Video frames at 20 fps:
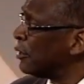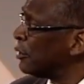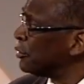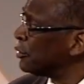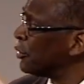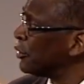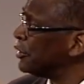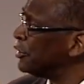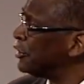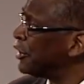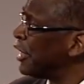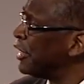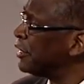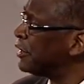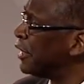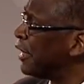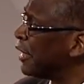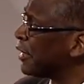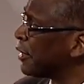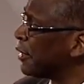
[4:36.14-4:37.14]
So the
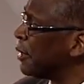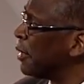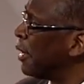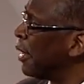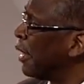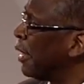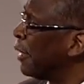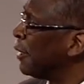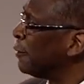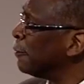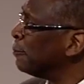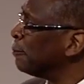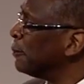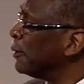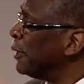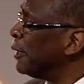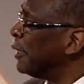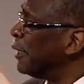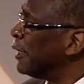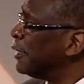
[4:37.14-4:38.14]
JTEC um,
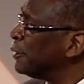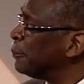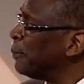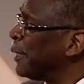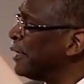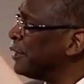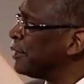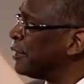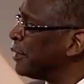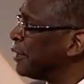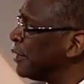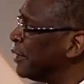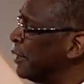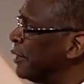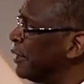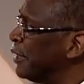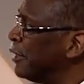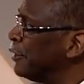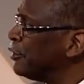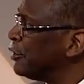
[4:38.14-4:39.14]
is basically
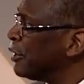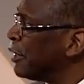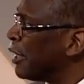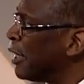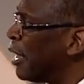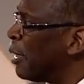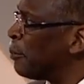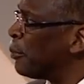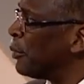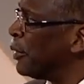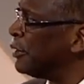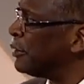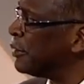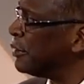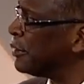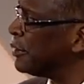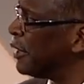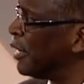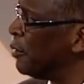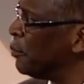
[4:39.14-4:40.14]
an engine that operates the
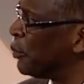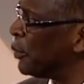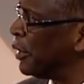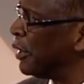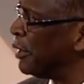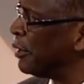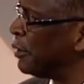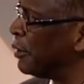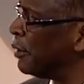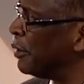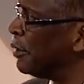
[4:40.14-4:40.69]
same way.